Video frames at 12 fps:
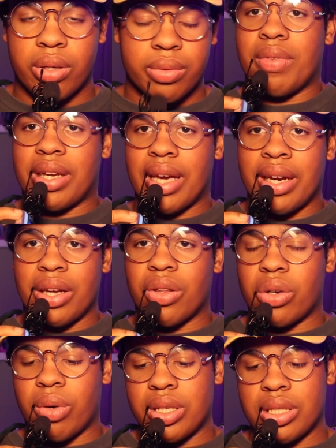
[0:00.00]
If you have like any
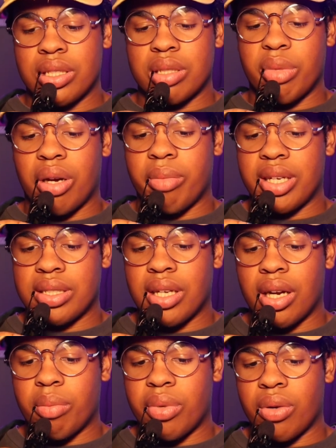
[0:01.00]
other questions about my
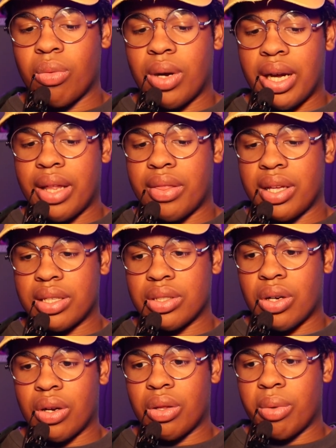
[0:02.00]
setup and why things
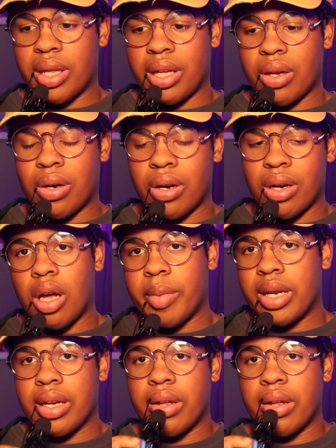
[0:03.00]
are the way they are, comment.